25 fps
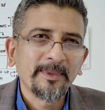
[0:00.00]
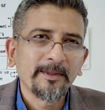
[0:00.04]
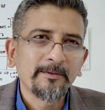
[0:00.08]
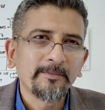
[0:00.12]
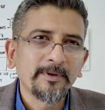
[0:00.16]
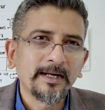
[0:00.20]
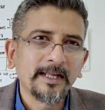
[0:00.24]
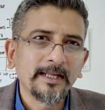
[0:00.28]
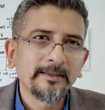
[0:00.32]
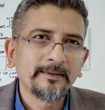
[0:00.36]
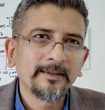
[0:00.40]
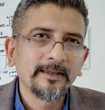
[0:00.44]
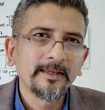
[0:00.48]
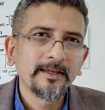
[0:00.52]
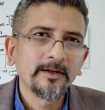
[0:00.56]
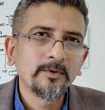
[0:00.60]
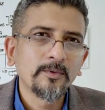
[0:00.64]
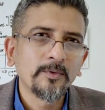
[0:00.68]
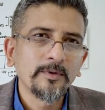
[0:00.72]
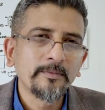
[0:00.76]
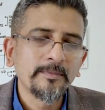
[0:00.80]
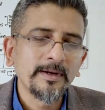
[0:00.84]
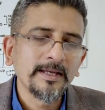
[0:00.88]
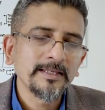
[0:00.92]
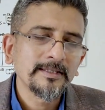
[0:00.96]
But I think
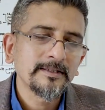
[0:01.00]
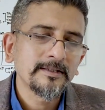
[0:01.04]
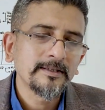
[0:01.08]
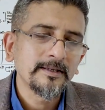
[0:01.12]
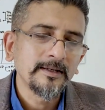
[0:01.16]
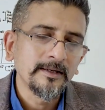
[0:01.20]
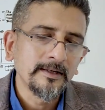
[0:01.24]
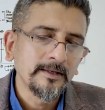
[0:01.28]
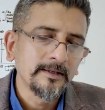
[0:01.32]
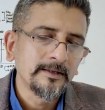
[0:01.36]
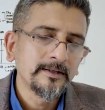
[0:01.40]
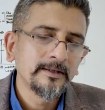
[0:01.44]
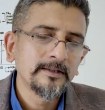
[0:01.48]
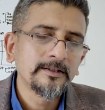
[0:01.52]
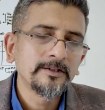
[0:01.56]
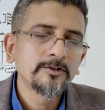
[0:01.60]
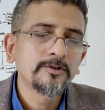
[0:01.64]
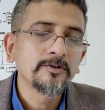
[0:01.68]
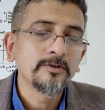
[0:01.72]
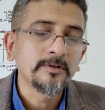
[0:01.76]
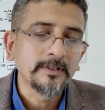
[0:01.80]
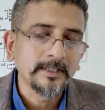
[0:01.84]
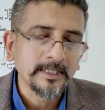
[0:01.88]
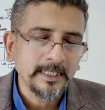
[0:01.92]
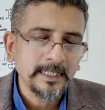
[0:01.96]
we must learn
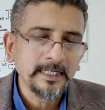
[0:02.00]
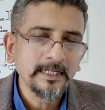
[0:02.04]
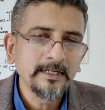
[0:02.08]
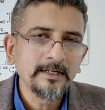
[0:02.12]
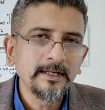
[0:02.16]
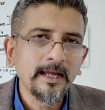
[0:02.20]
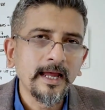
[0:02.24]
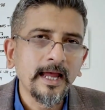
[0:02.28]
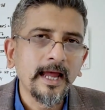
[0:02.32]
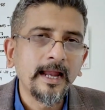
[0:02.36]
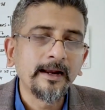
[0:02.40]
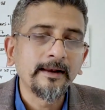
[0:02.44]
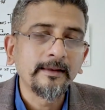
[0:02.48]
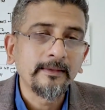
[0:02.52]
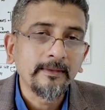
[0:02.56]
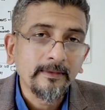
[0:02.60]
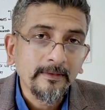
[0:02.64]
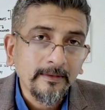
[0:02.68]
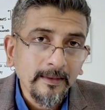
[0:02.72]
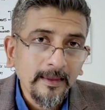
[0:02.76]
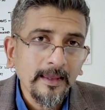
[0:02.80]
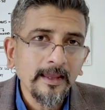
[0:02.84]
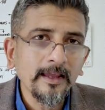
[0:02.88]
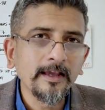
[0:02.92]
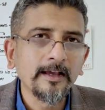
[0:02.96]
to read and
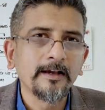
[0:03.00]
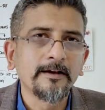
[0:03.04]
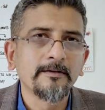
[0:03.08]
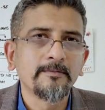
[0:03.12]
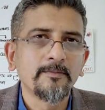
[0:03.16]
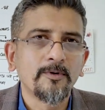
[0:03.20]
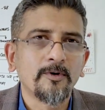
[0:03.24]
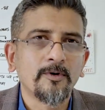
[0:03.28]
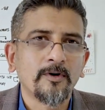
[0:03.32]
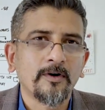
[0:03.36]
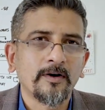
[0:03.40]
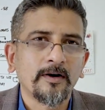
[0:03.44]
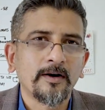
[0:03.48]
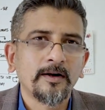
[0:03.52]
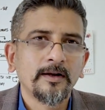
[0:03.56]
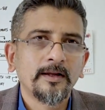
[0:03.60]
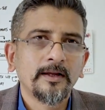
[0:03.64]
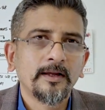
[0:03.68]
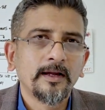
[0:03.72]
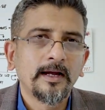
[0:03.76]
think more.